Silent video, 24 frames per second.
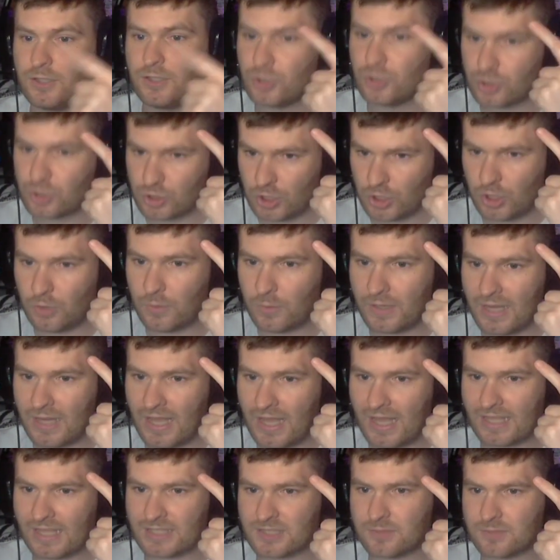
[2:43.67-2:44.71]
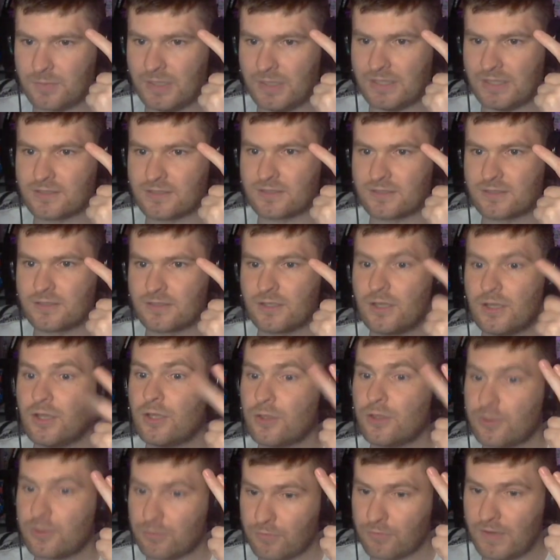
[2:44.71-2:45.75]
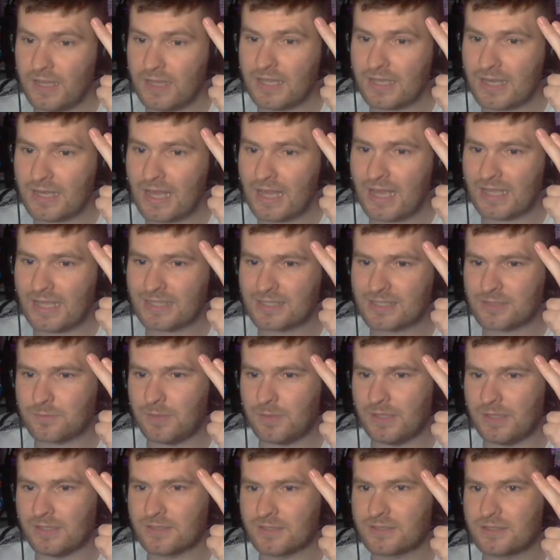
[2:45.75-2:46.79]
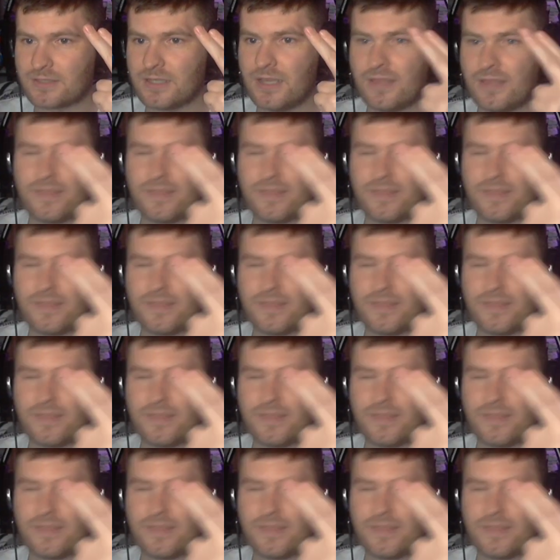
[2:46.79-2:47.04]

Two enhancements. Three enhancements.